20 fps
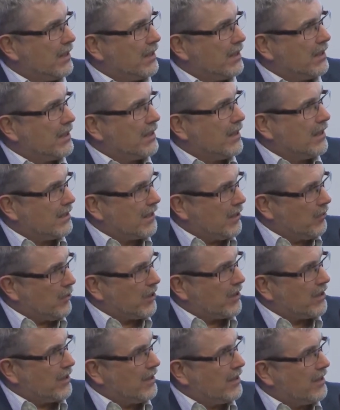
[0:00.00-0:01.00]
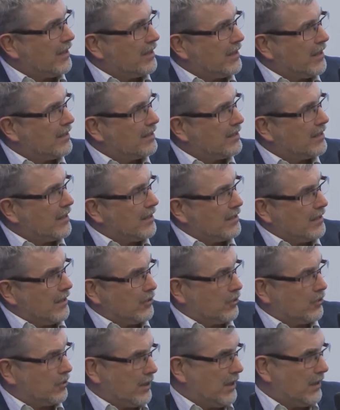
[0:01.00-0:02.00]
And they were clearly against, and
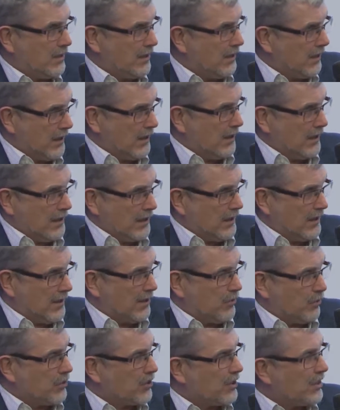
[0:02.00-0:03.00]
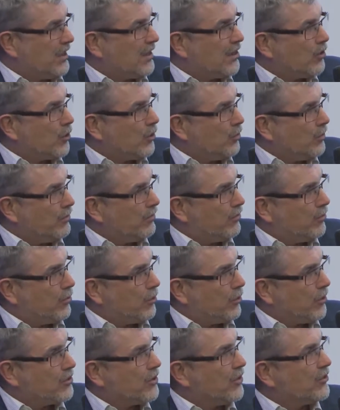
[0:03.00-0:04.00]
so then it was clear, no, we
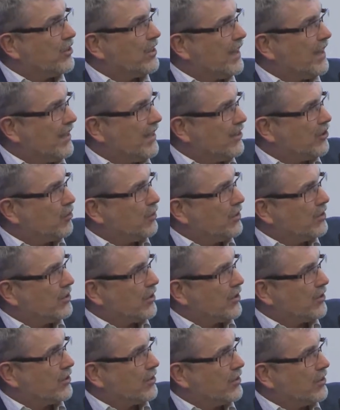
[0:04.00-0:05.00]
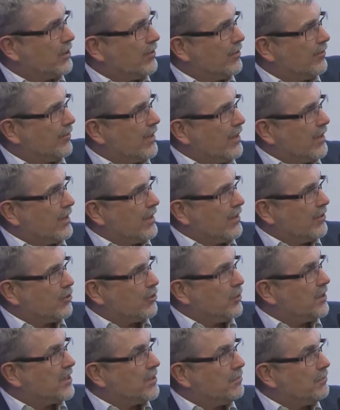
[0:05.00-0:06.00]
focus on the end result. So
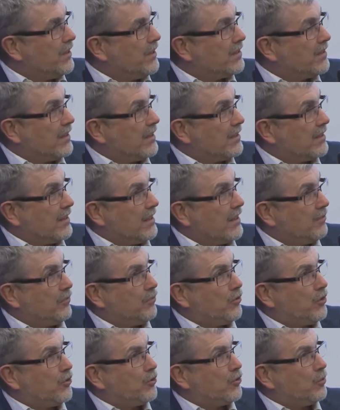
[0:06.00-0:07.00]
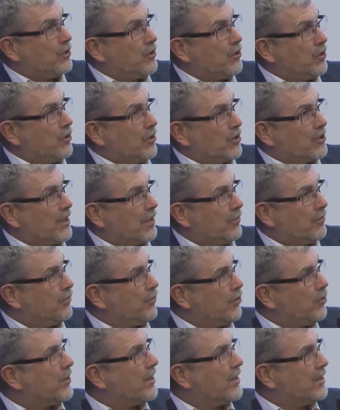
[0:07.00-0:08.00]
which means that even if you do it yourself,
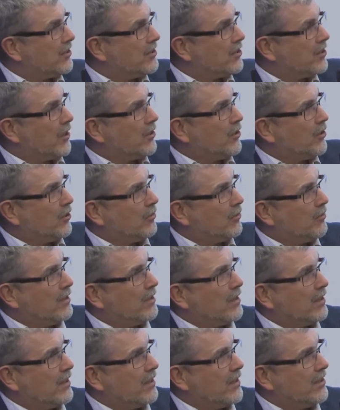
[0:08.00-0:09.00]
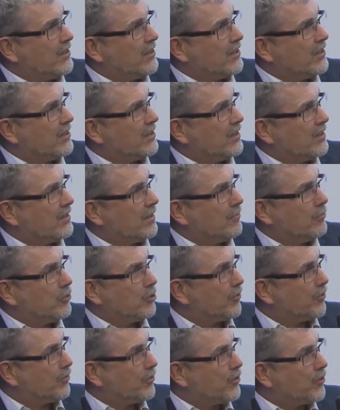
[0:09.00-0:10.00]
you can install your ventilation system, but
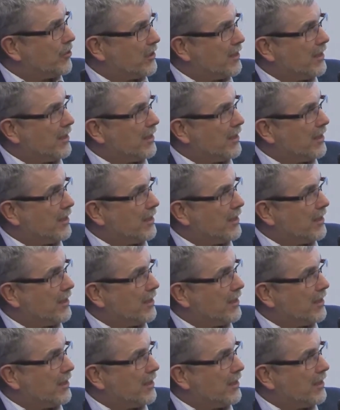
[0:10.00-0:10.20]
of course,